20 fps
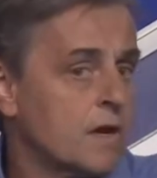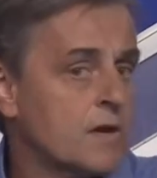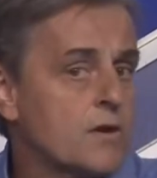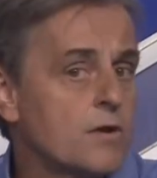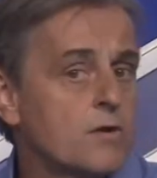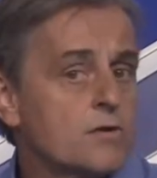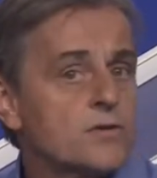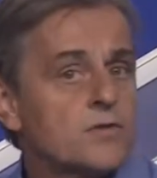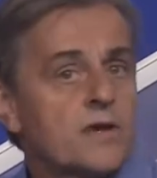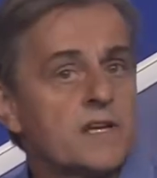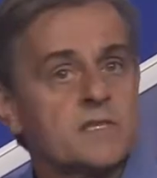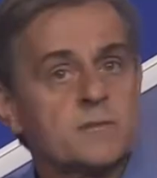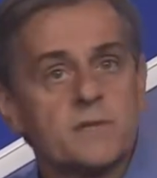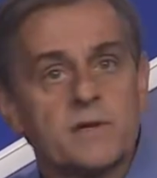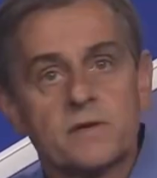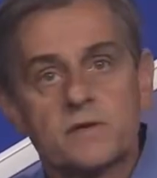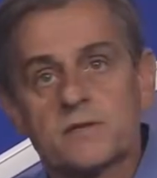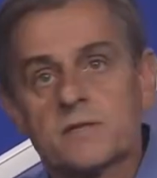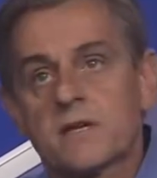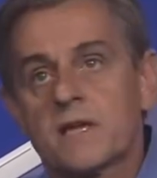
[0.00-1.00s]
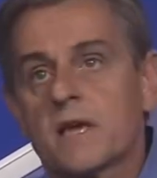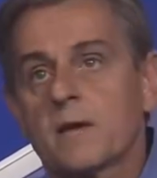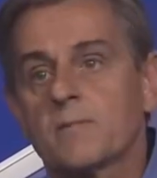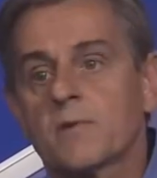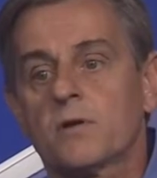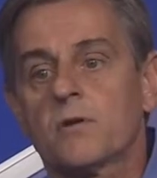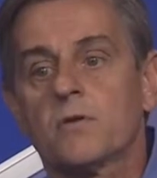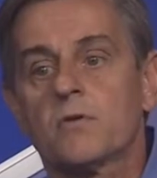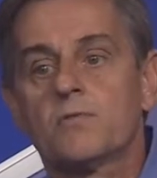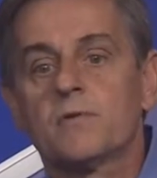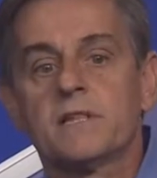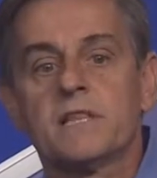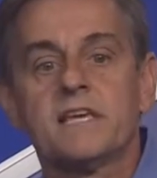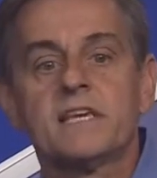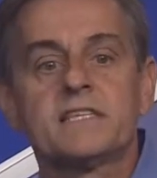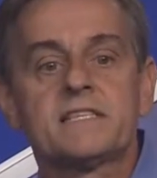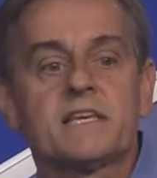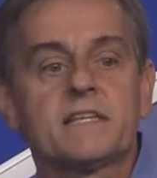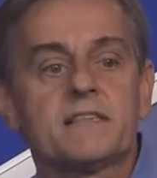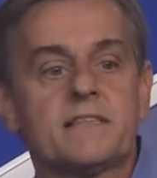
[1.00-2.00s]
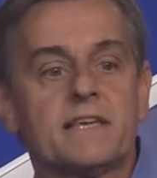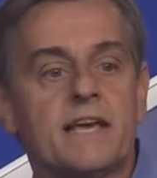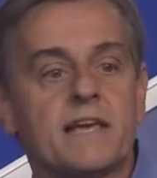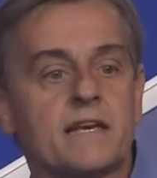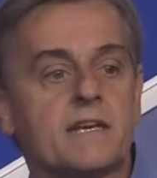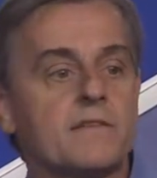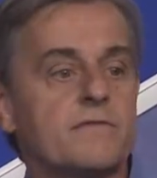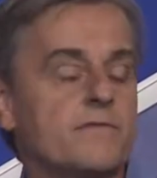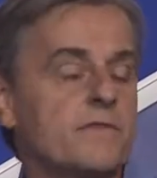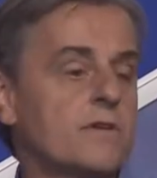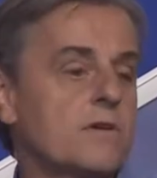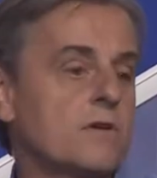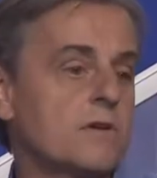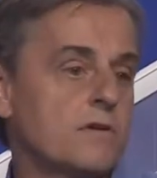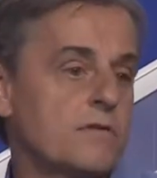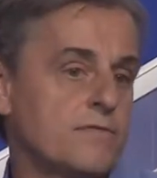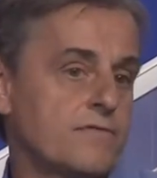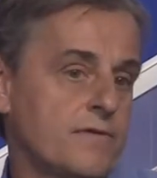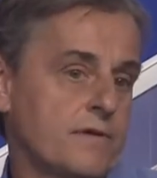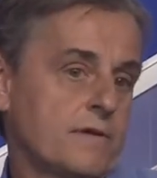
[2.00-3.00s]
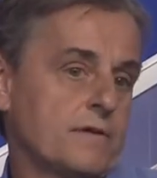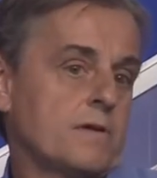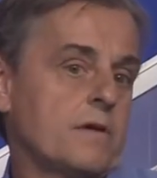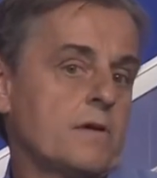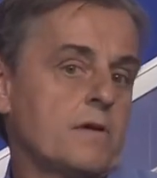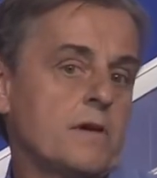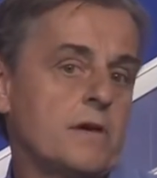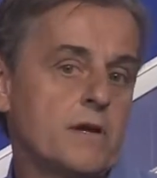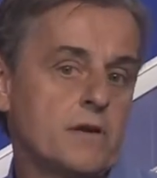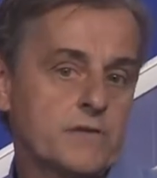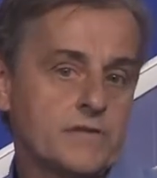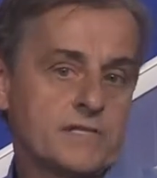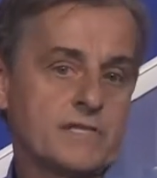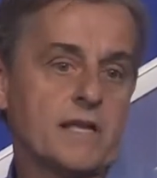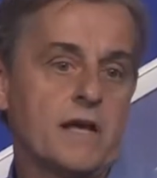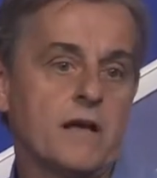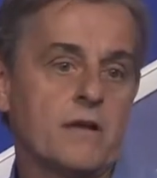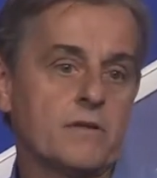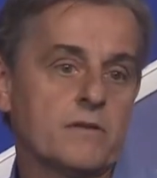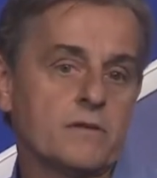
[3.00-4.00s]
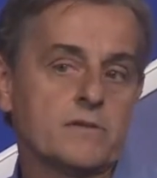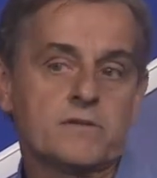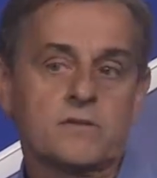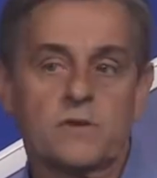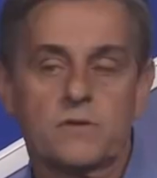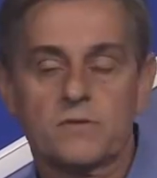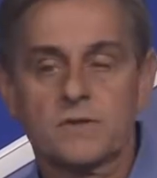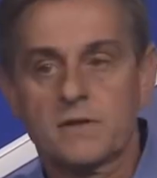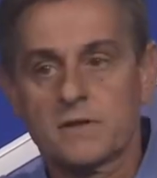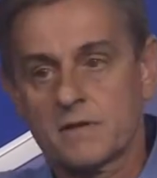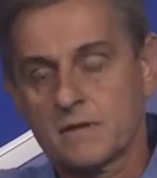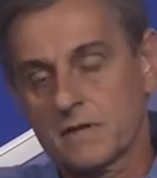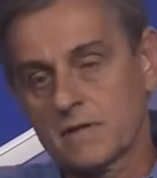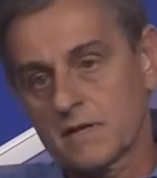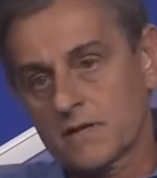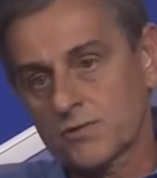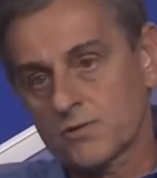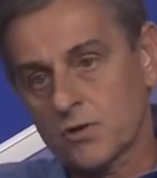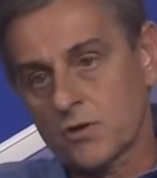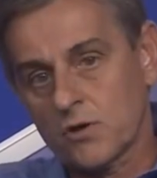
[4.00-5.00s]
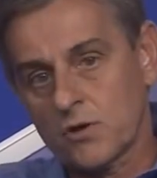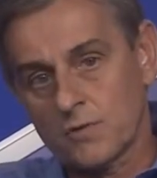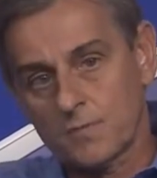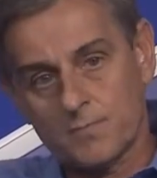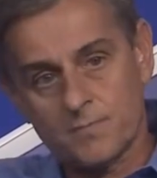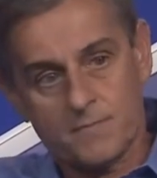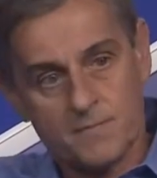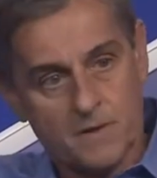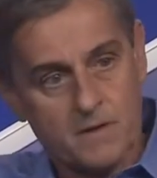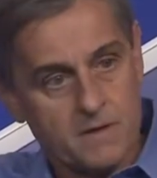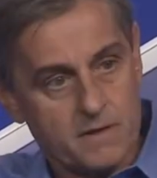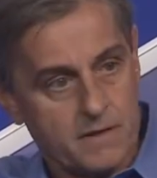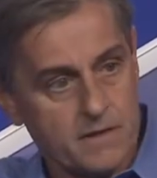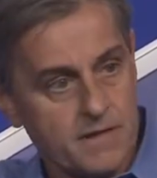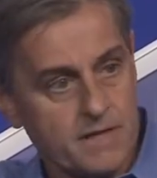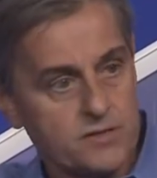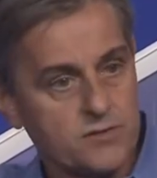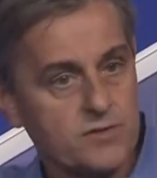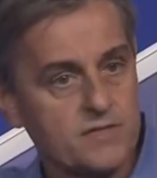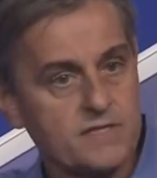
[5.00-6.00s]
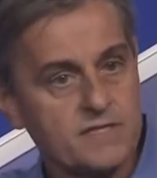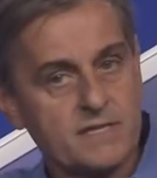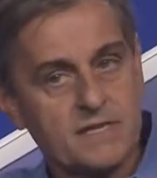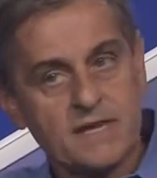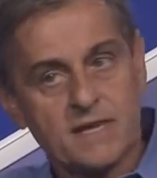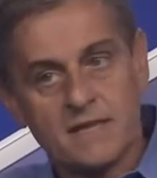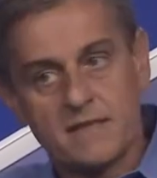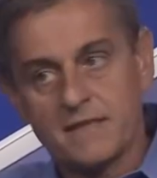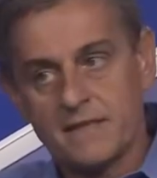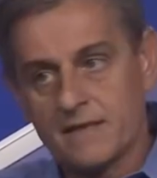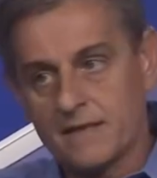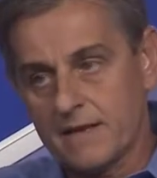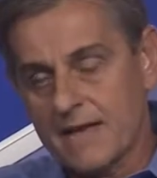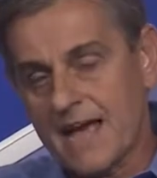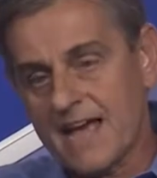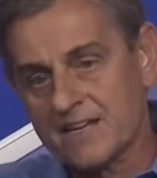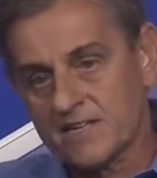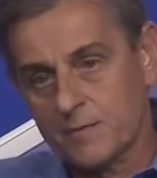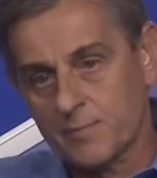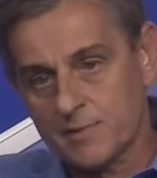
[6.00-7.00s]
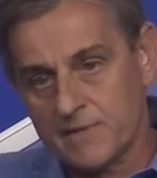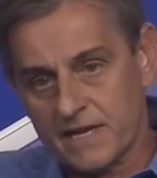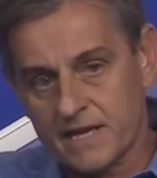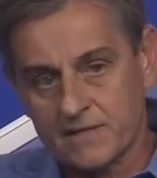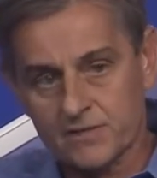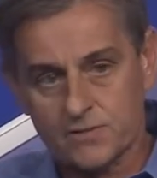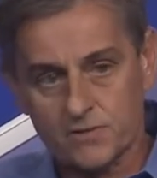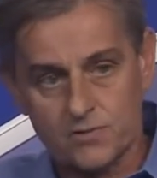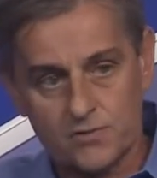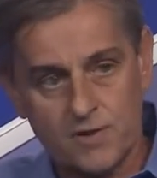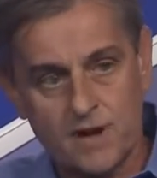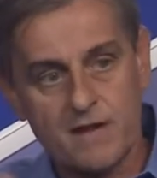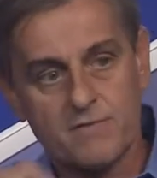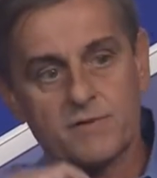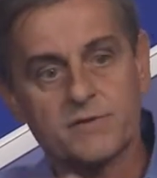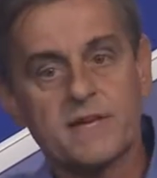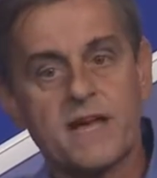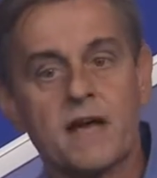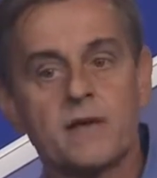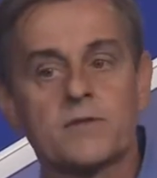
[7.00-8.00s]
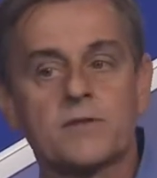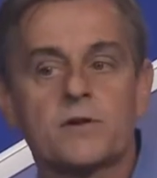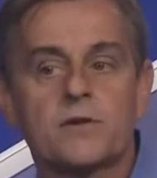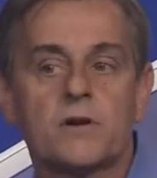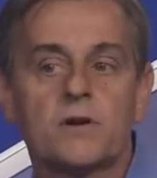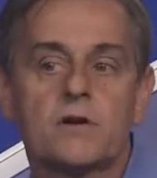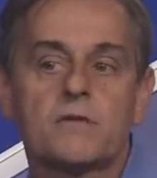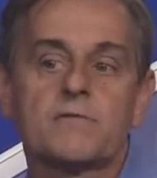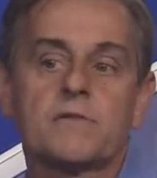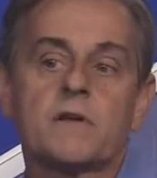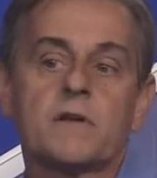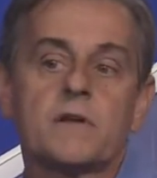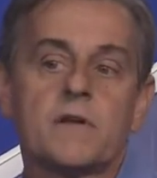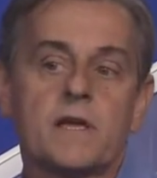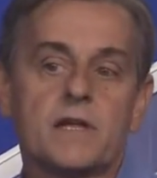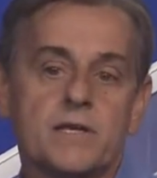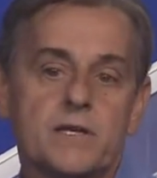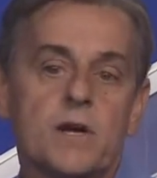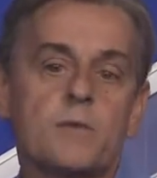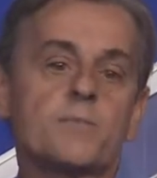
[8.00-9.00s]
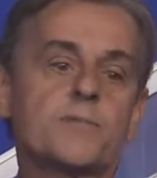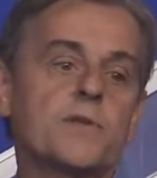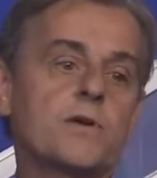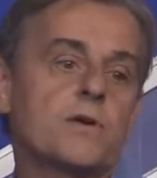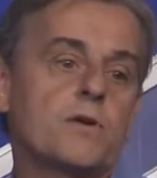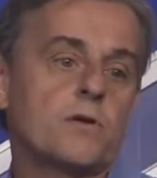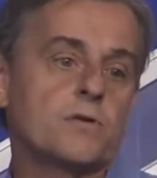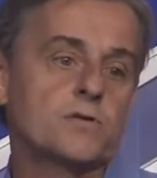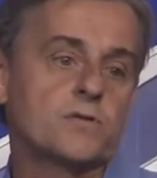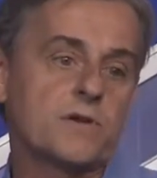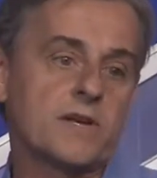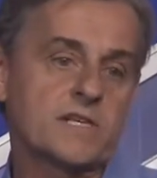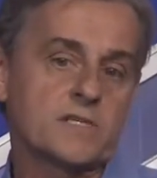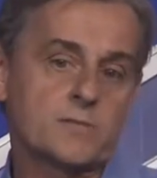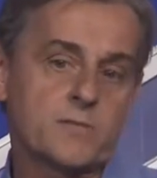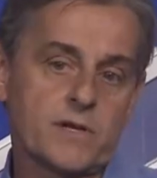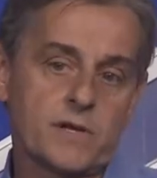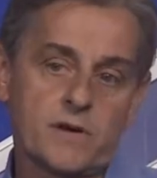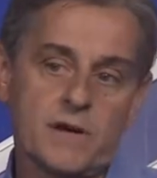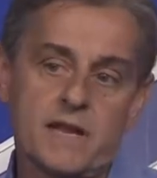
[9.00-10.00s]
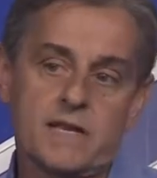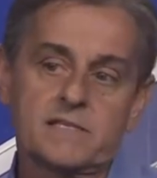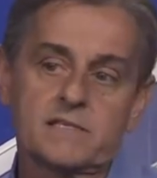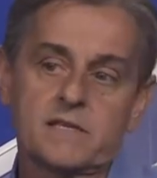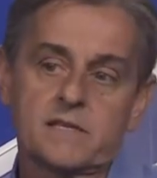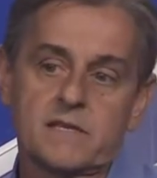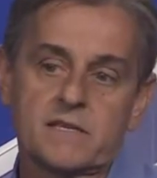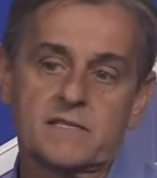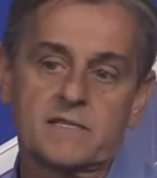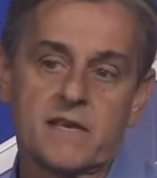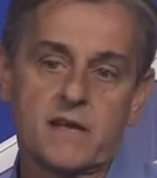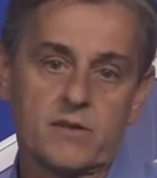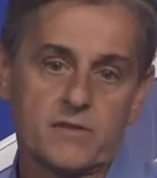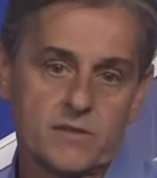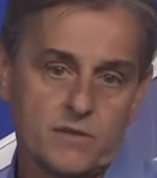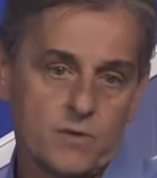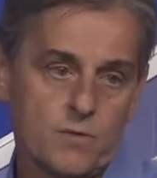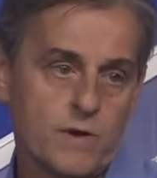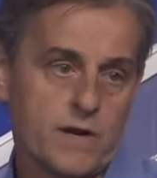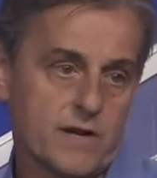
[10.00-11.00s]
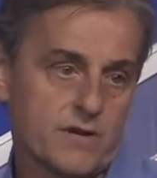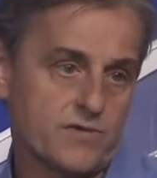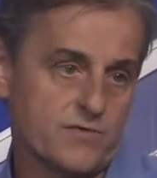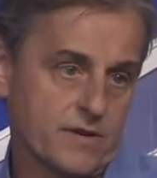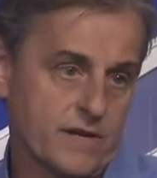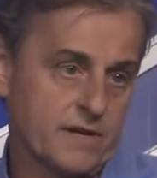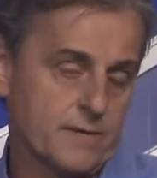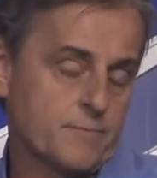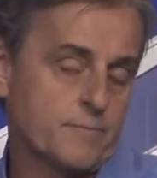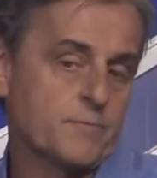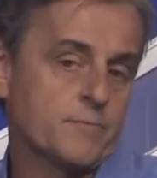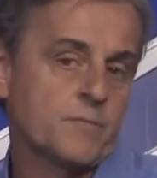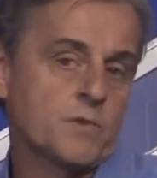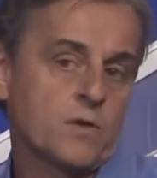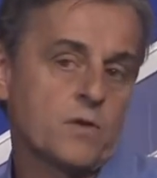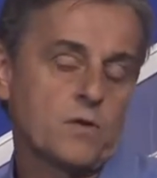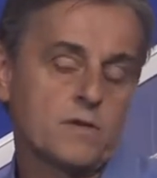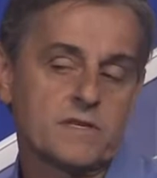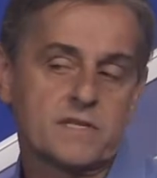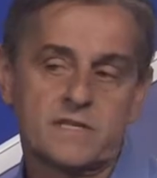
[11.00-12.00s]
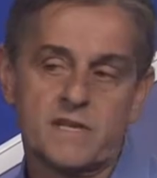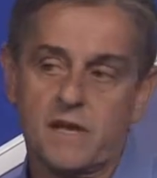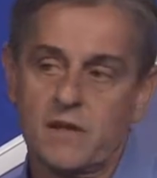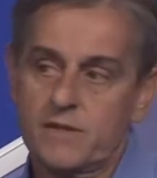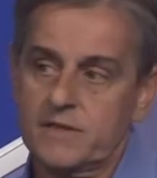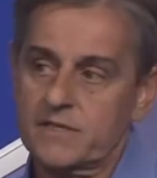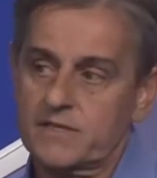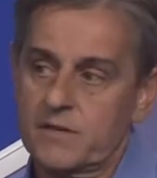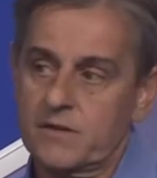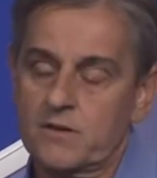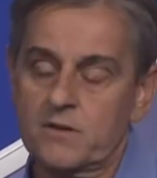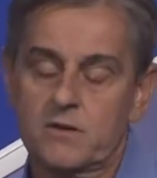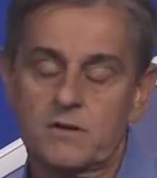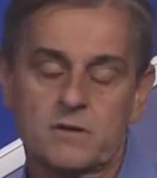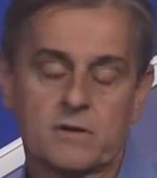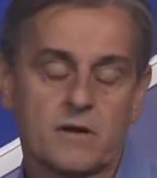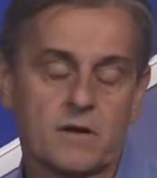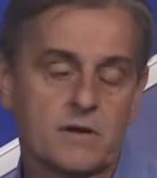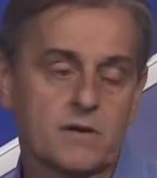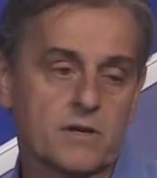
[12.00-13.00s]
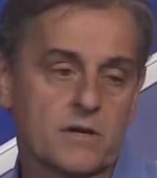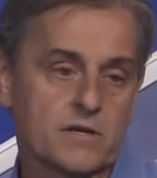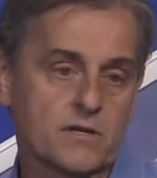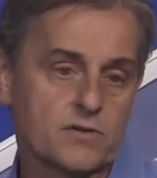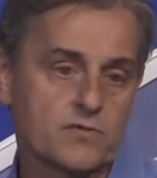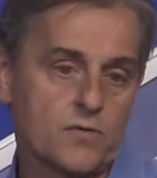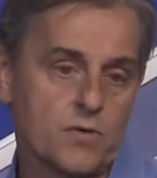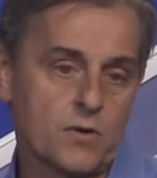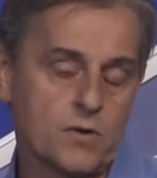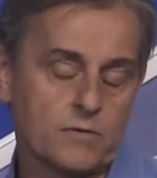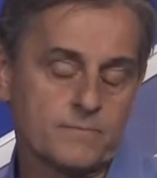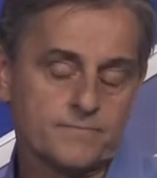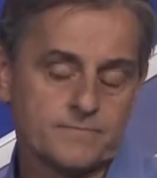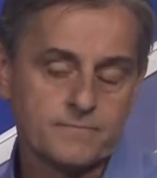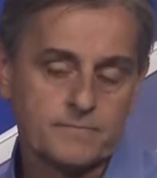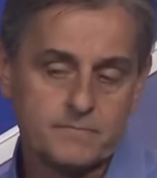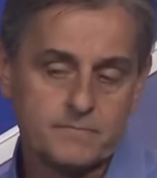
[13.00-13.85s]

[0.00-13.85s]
A neurotransmitter is the chemical released at the end of the nerve near the cell. So the electricity, the action potentials travel down the nerve and dump the neurotransmitter next to the cell that you want to treat, or the cell that's under control.